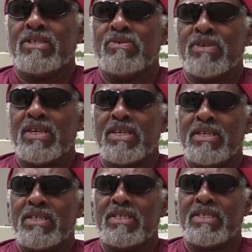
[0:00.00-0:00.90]
during
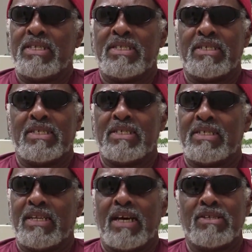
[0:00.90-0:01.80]
kids season,
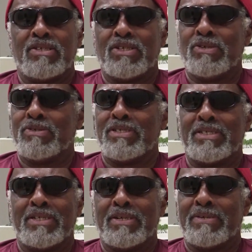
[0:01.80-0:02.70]
because a lot of
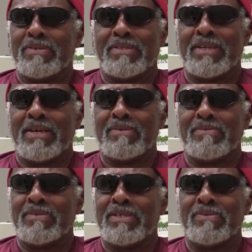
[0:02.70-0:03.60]
stories there that
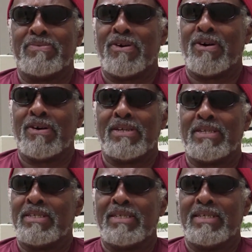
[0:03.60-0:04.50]
went wrong, and